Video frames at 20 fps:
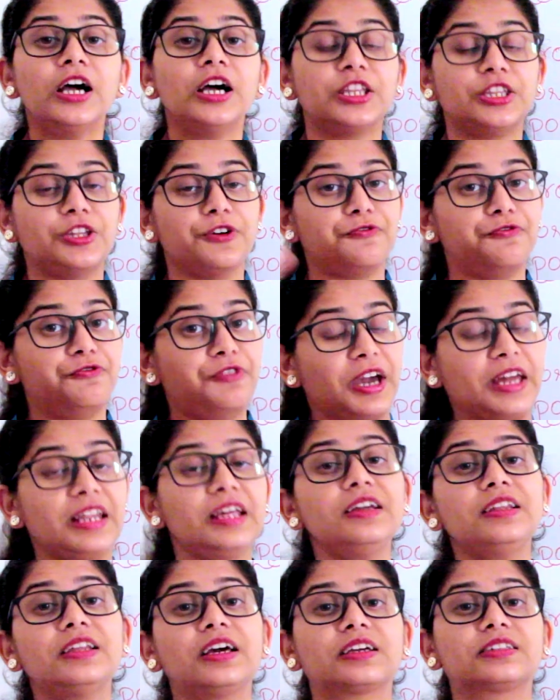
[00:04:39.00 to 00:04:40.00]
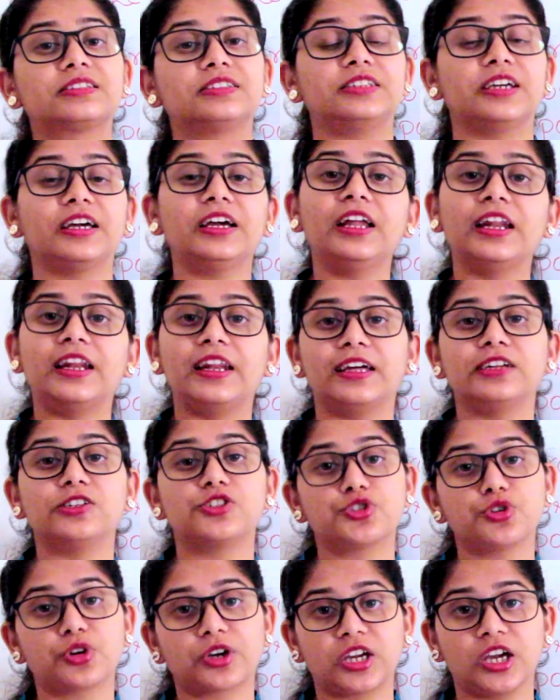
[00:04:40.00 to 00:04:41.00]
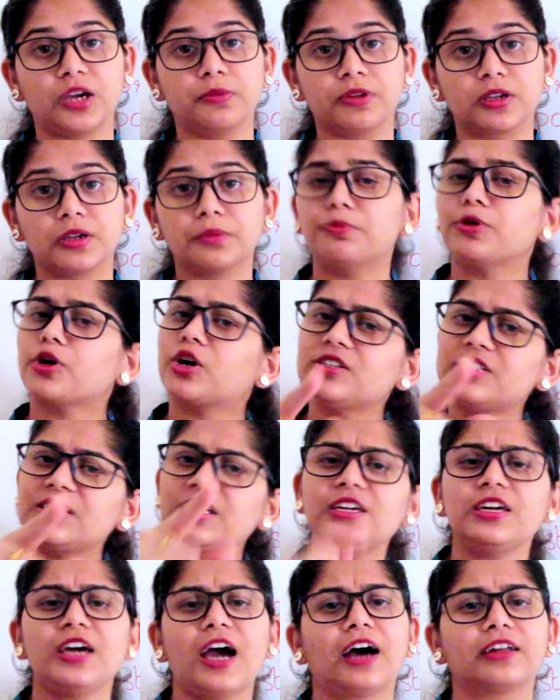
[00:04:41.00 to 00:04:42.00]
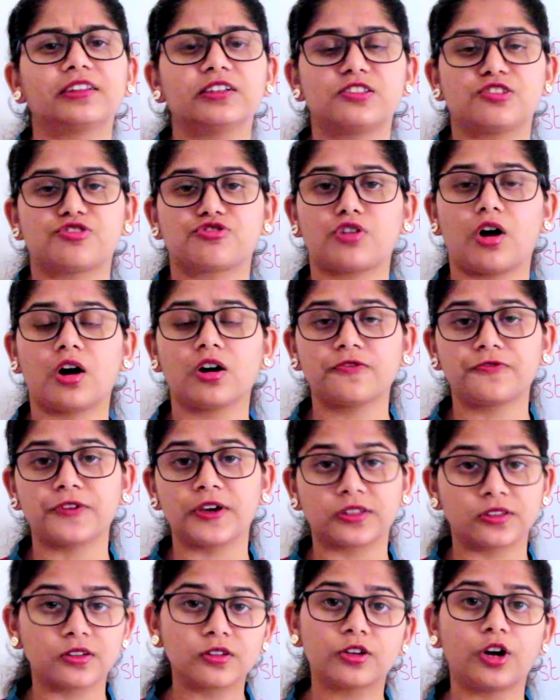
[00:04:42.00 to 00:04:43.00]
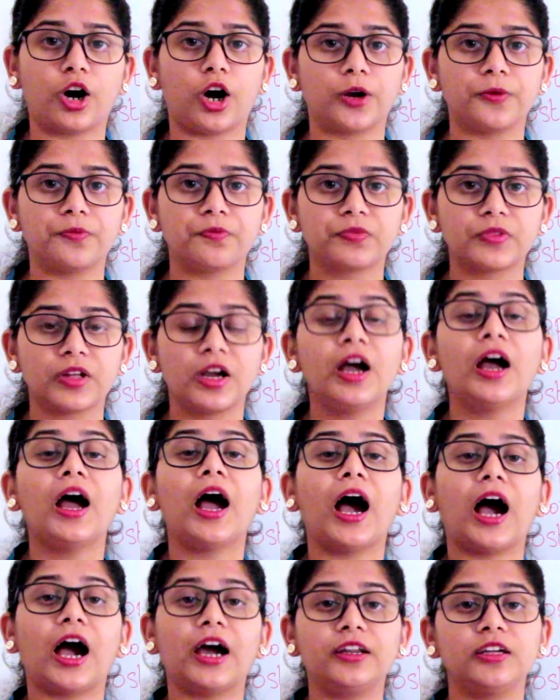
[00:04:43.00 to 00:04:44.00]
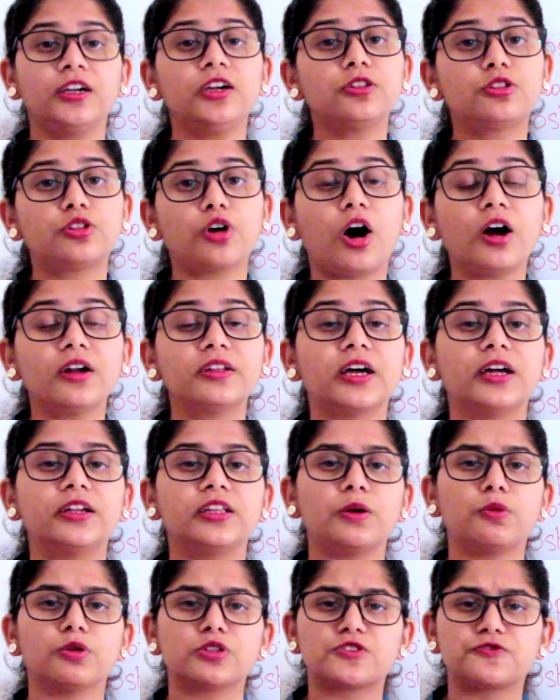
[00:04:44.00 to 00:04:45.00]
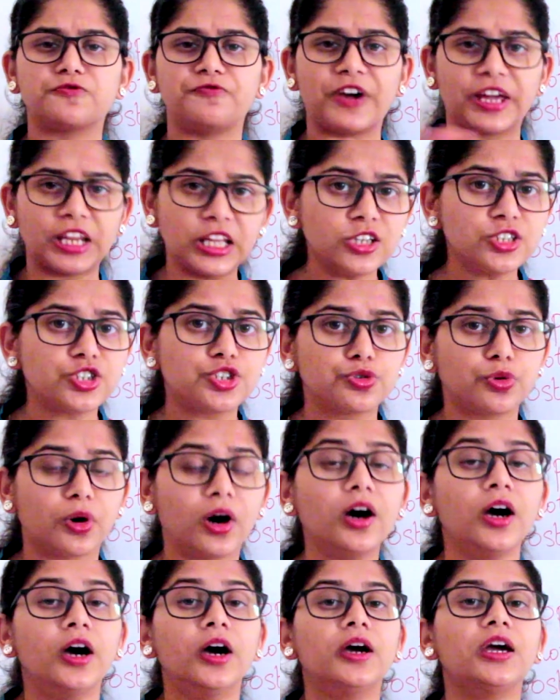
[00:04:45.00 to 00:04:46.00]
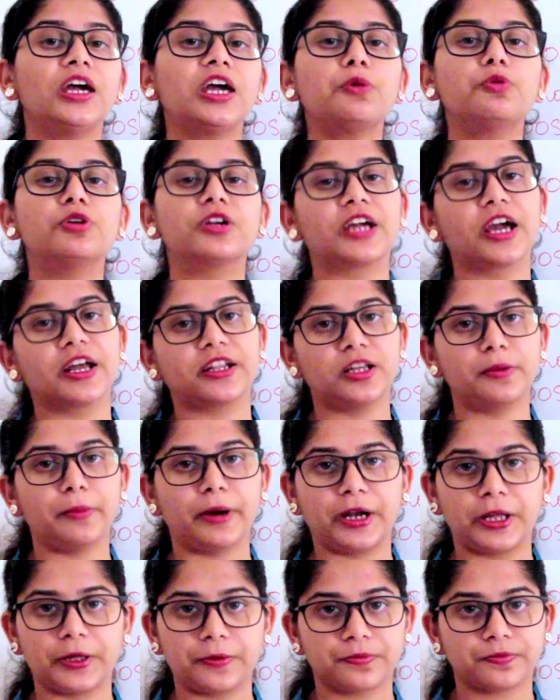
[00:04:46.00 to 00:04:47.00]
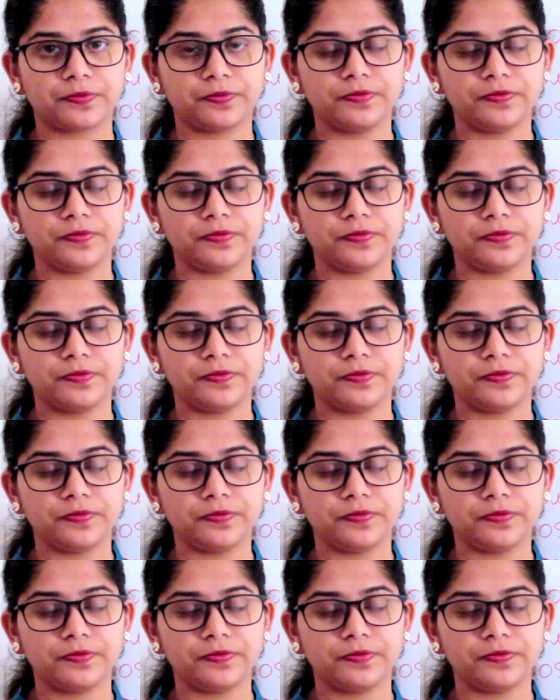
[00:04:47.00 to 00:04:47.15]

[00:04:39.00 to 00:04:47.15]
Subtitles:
The very next day, Lencho came in because he had that strong faith in God. And he thought that he was very sure he would get the money.